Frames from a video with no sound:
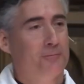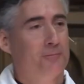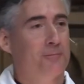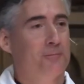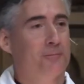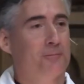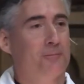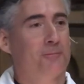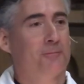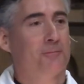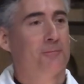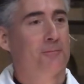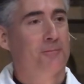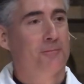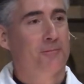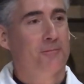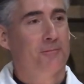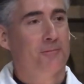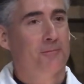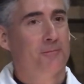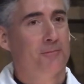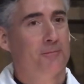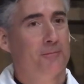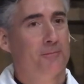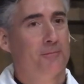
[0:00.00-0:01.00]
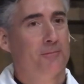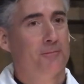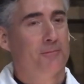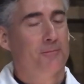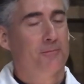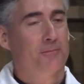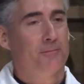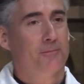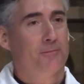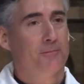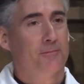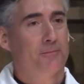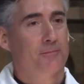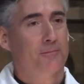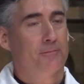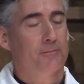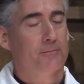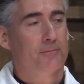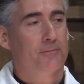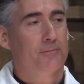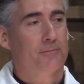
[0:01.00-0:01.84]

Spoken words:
No one is speaking in this clip.